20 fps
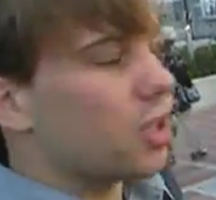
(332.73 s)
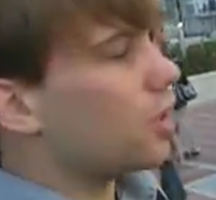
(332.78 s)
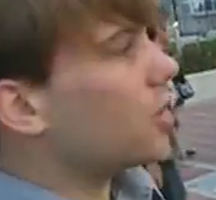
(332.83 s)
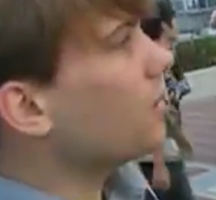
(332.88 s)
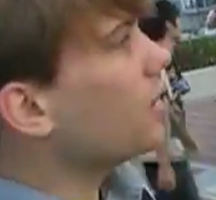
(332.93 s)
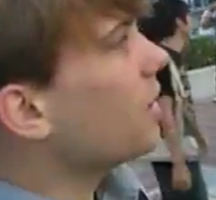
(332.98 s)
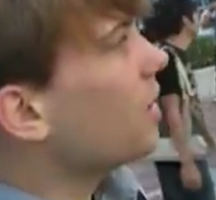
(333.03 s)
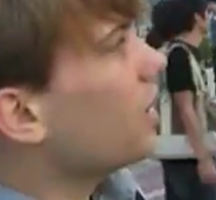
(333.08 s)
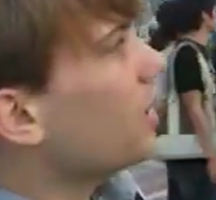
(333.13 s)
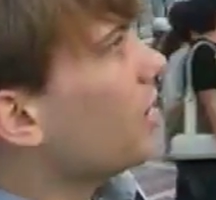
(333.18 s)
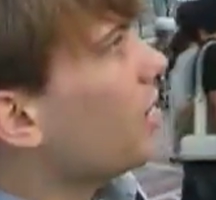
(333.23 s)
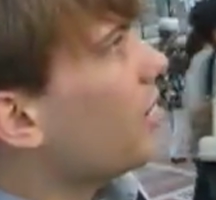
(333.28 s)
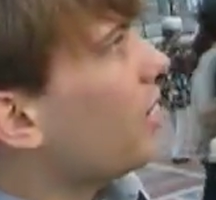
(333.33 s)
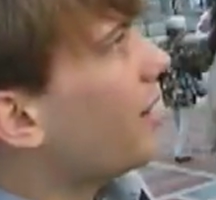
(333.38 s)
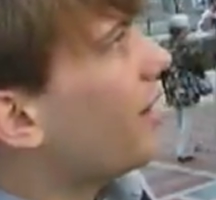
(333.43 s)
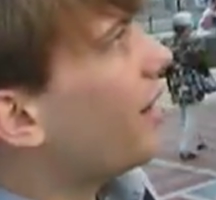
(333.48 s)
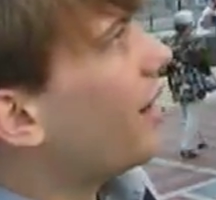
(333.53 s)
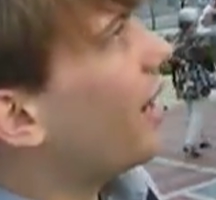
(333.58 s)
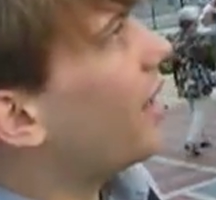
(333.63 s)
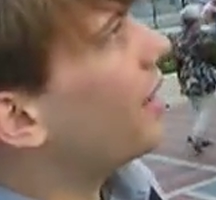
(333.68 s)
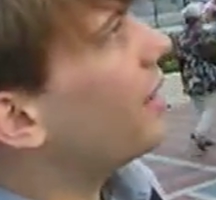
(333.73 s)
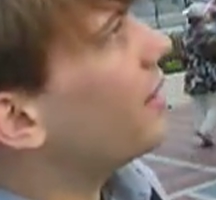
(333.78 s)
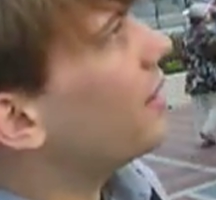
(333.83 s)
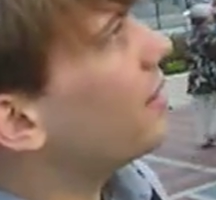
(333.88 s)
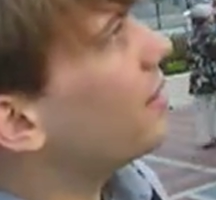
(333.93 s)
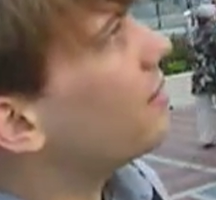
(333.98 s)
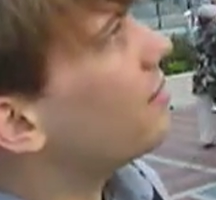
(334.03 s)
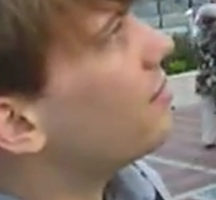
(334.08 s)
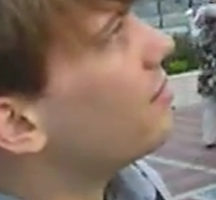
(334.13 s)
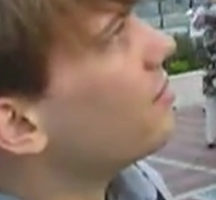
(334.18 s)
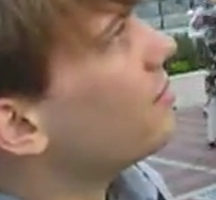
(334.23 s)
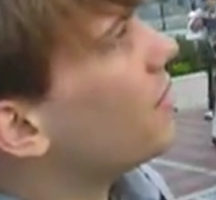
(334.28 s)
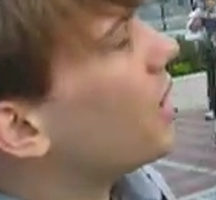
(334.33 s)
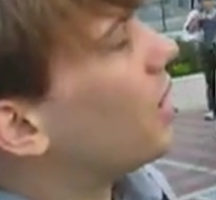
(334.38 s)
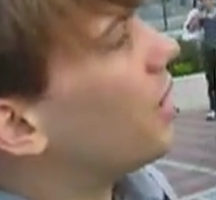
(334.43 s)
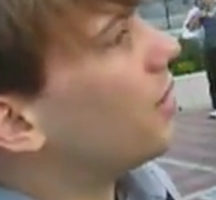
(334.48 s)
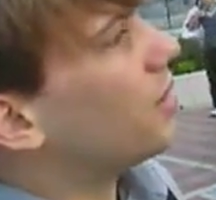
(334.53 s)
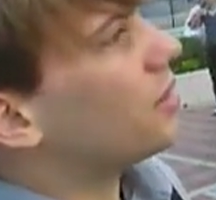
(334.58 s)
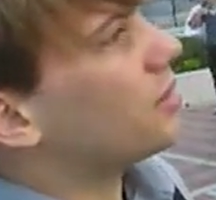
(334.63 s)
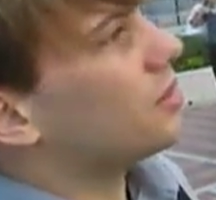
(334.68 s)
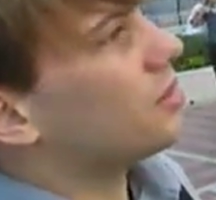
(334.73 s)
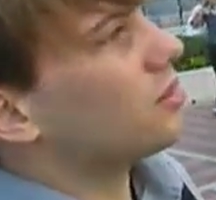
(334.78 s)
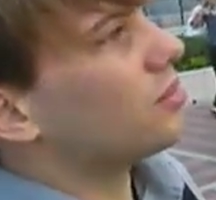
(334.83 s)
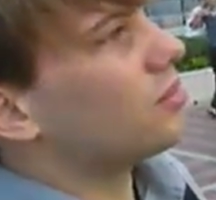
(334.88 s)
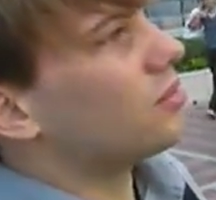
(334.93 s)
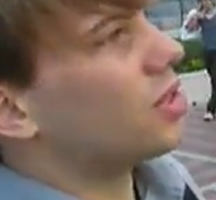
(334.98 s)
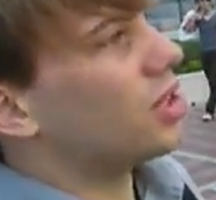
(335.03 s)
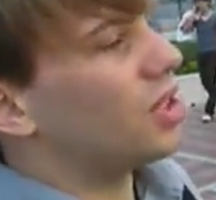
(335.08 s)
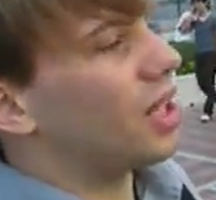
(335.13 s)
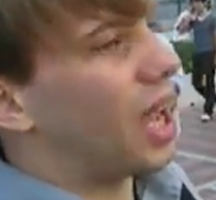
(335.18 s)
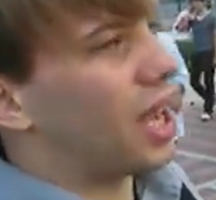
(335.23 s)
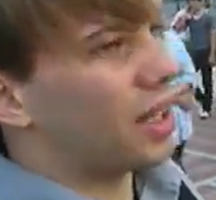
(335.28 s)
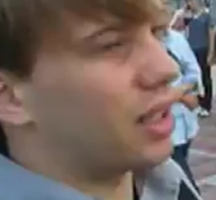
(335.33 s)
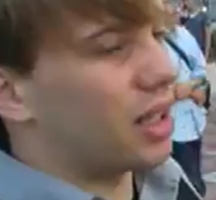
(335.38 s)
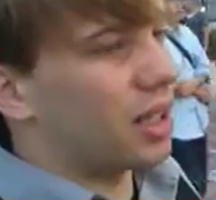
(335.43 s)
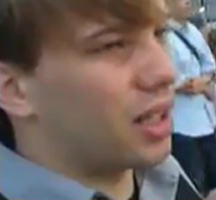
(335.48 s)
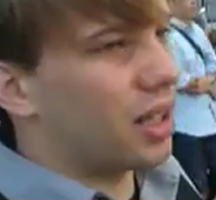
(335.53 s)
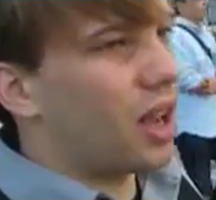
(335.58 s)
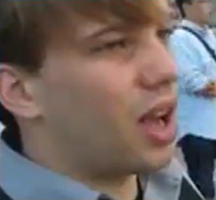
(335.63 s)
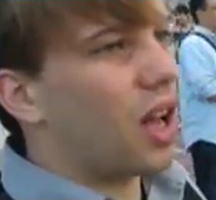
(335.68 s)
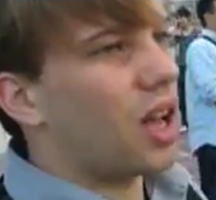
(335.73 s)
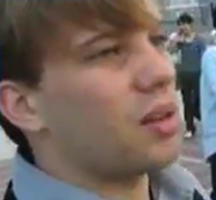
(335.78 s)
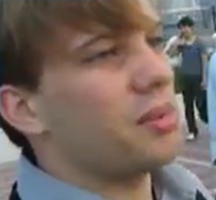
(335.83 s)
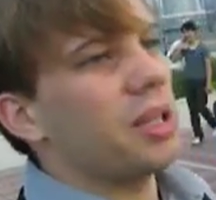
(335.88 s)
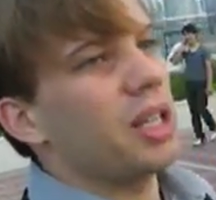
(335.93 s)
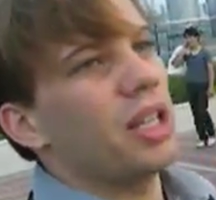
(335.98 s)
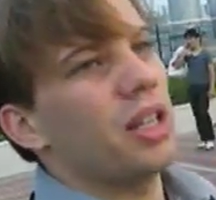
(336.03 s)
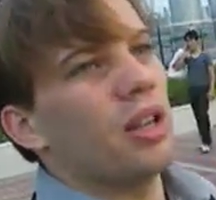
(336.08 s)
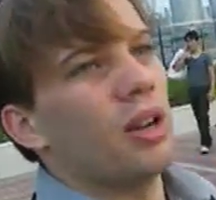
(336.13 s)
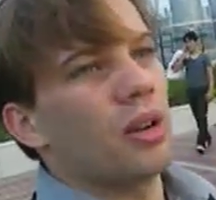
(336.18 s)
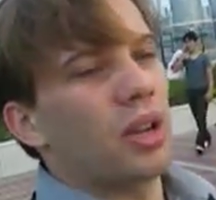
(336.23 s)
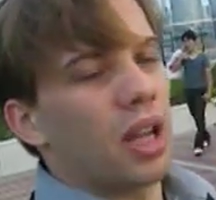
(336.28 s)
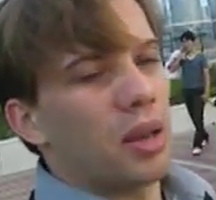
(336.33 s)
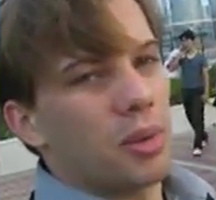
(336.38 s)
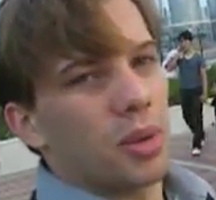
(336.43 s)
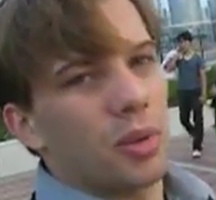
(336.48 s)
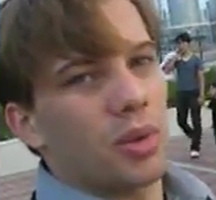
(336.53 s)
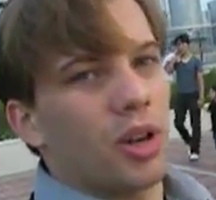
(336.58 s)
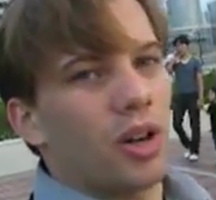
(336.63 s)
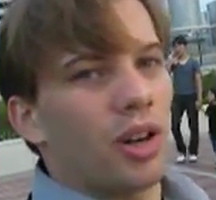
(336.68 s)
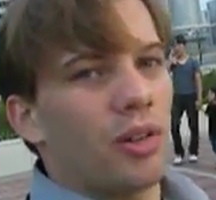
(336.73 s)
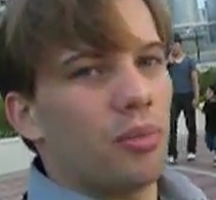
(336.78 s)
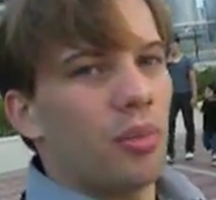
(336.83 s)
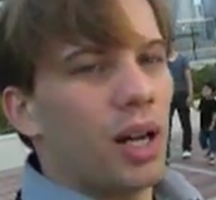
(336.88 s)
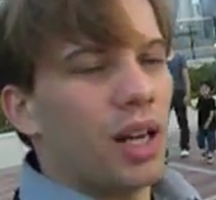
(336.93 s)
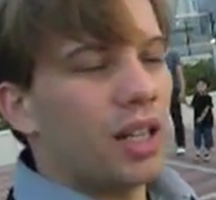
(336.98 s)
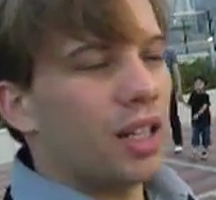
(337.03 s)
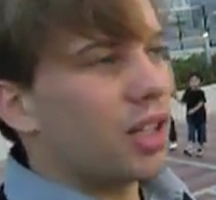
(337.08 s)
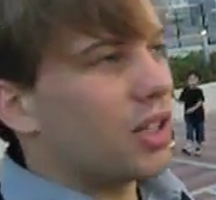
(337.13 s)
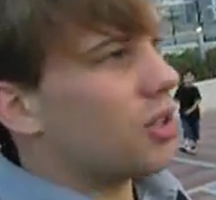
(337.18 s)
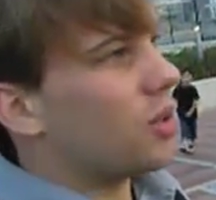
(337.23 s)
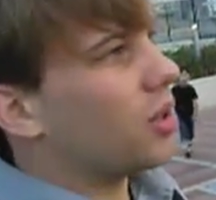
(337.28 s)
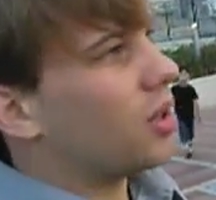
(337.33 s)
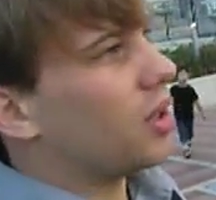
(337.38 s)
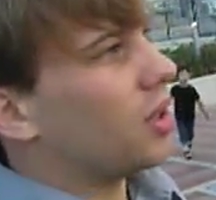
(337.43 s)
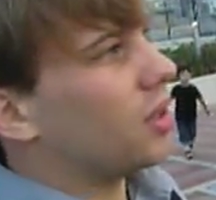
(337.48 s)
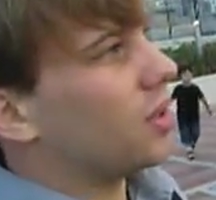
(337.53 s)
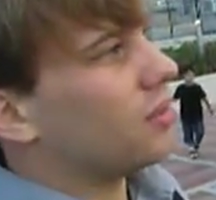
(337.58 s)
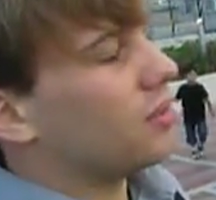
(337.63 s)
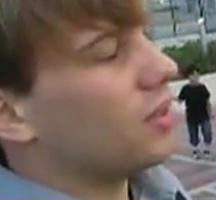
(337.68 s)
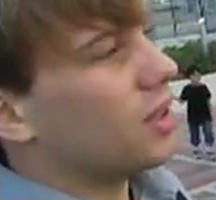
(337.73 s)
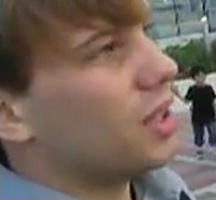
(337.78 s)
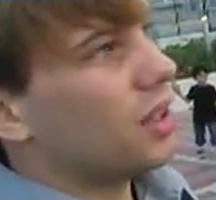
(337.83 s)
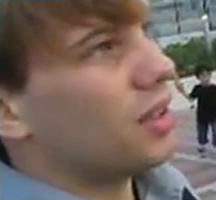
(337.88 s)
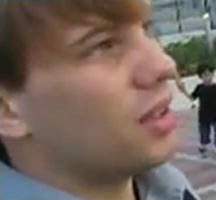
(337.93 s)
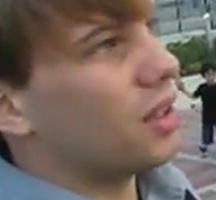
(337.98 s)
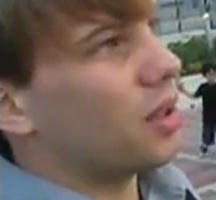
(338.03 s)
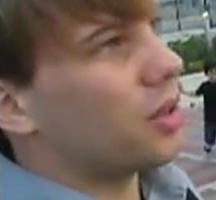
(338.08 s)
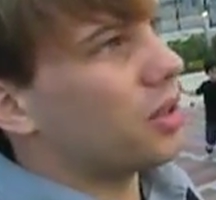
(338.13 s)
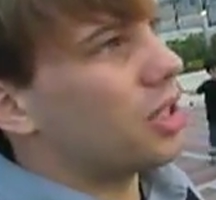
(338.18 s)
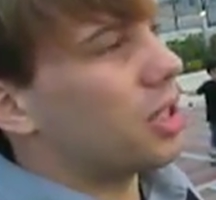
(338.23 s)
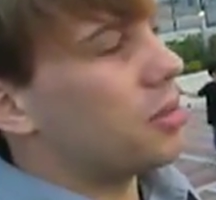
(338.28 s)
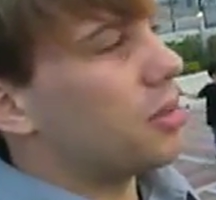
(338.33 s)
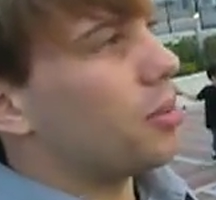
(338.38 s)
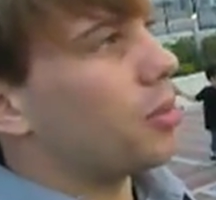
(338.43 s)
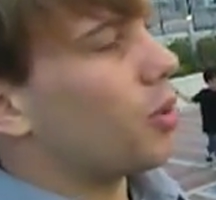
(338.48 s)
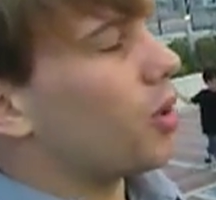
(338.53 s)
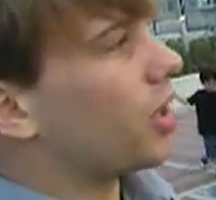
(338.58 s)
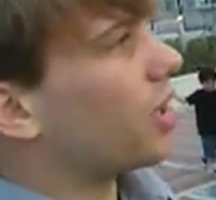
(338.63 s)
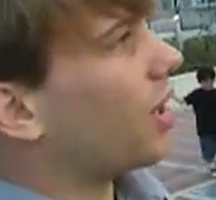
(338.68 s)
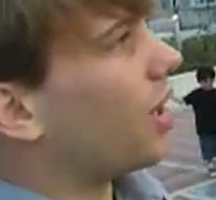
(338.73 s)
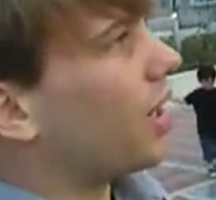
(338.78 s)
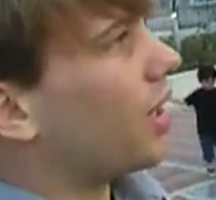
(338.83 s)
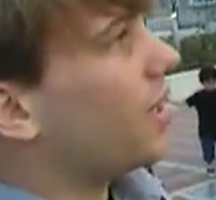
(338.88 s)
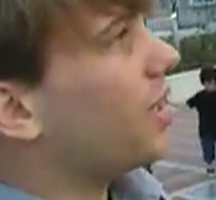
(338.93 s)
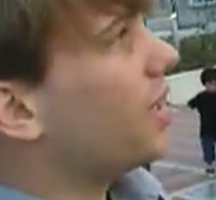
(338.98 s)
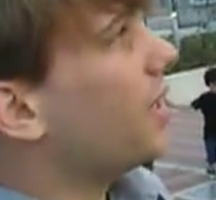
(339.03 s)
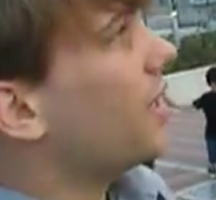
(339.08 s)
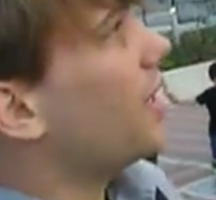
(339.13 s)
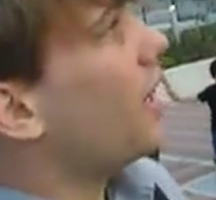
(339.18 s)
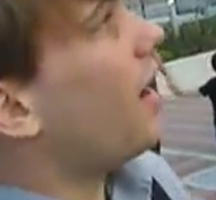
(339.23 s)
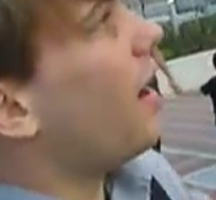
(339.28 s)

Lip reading: And, you know, stagnant economy, okay, maybe we don't have money to do it, and now we see people working on it.